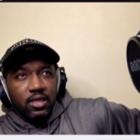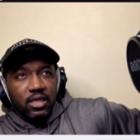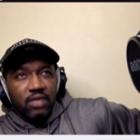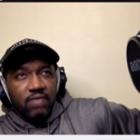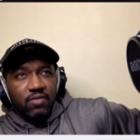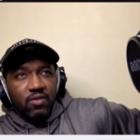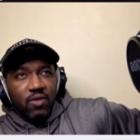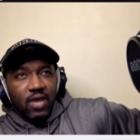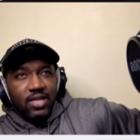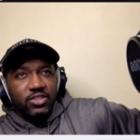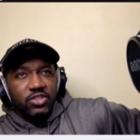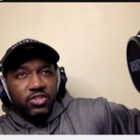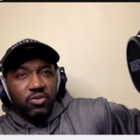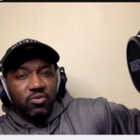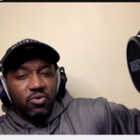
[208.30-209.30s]
even though I
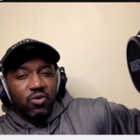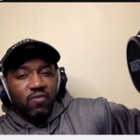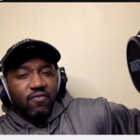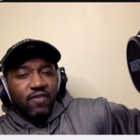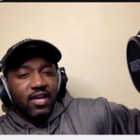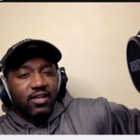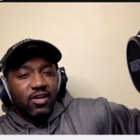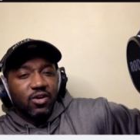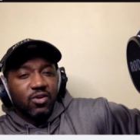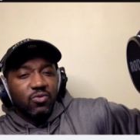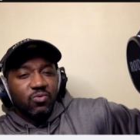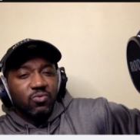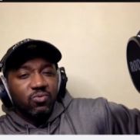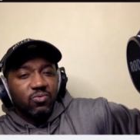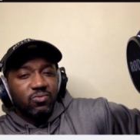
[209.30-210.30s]
just don't know if I'd
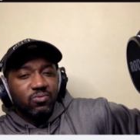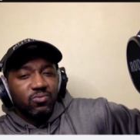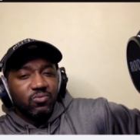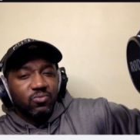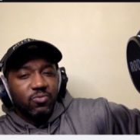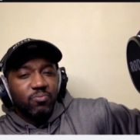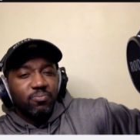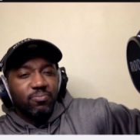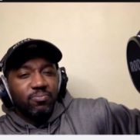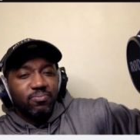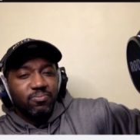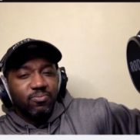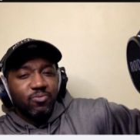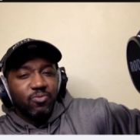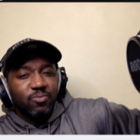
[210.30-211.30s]
go with
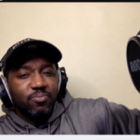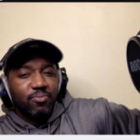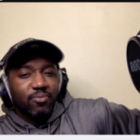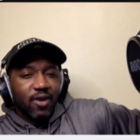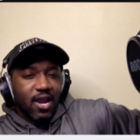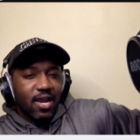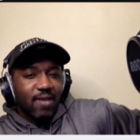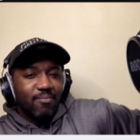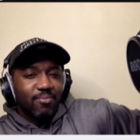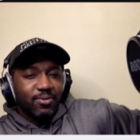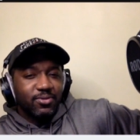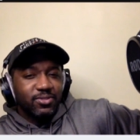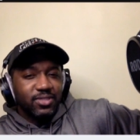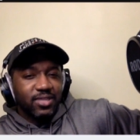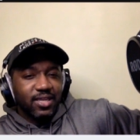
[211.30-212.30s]
with Prime
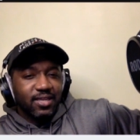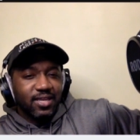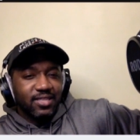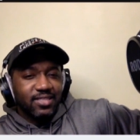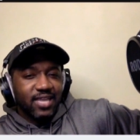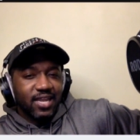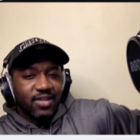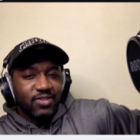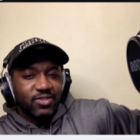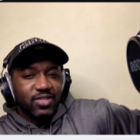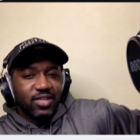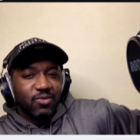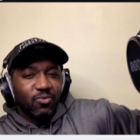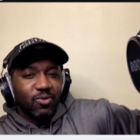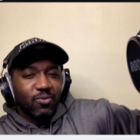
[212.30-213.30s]
per se. That's kind of
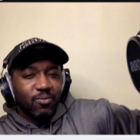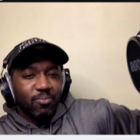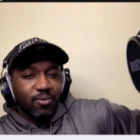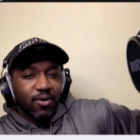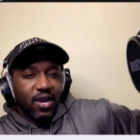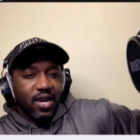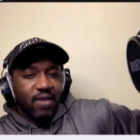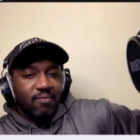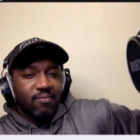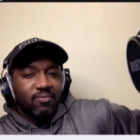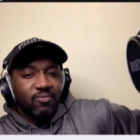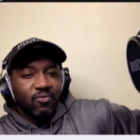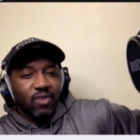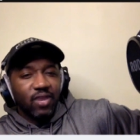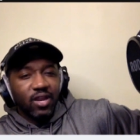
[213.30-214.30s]
interesting. He went with Prime,
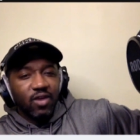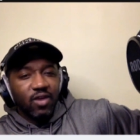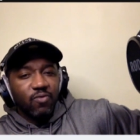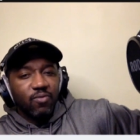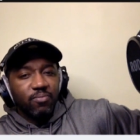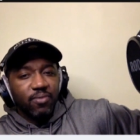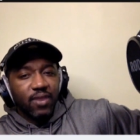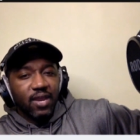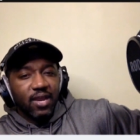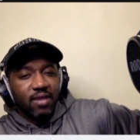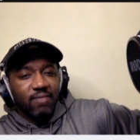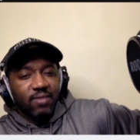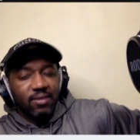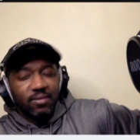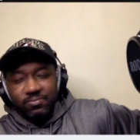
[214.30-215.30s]
ran off with
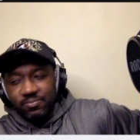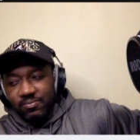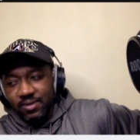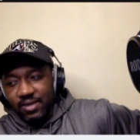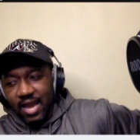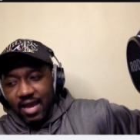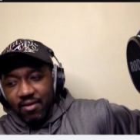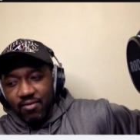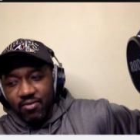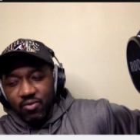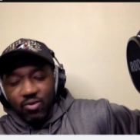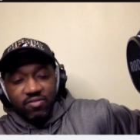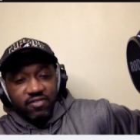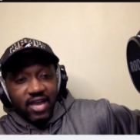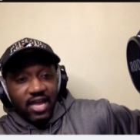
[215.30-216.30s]
Prime, I, uh, and I don't know
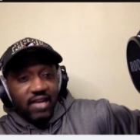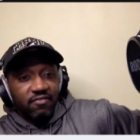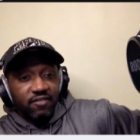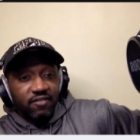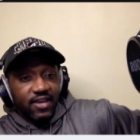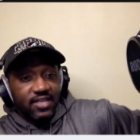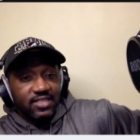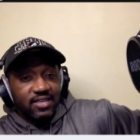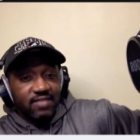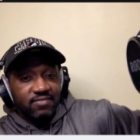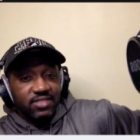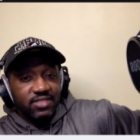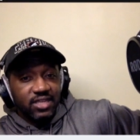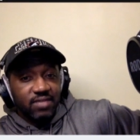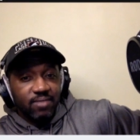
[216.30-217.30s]
what Valley fans have
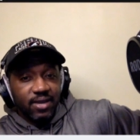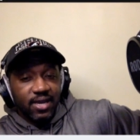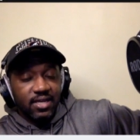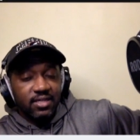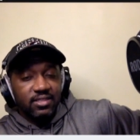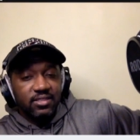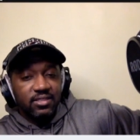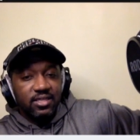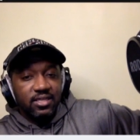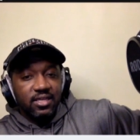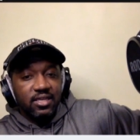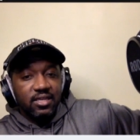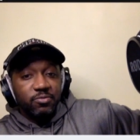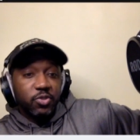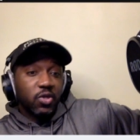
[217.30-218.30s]
to say about it.
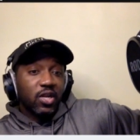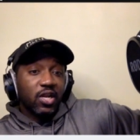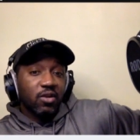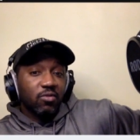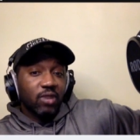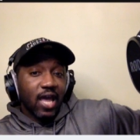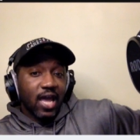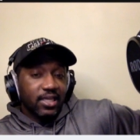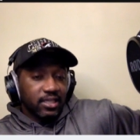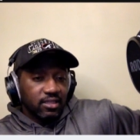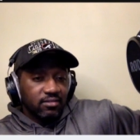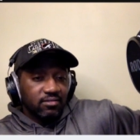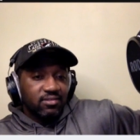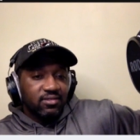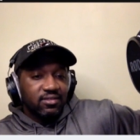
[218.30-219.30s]
I'm sure they don't like
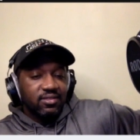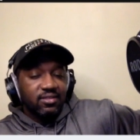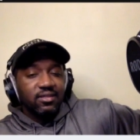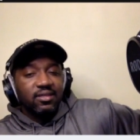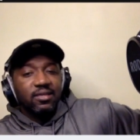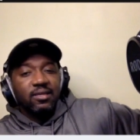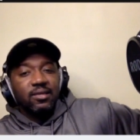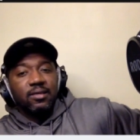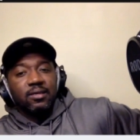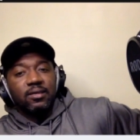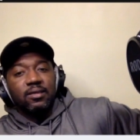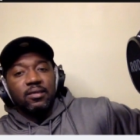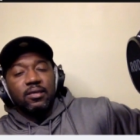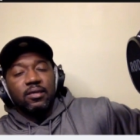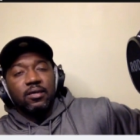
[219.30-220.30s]
it.
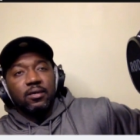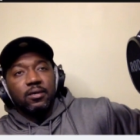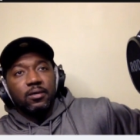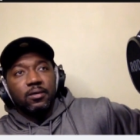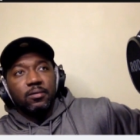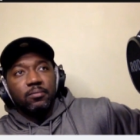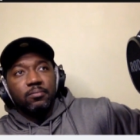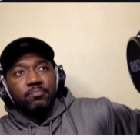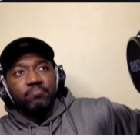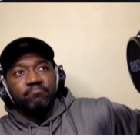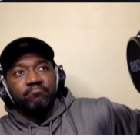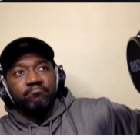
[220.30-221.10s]
Um,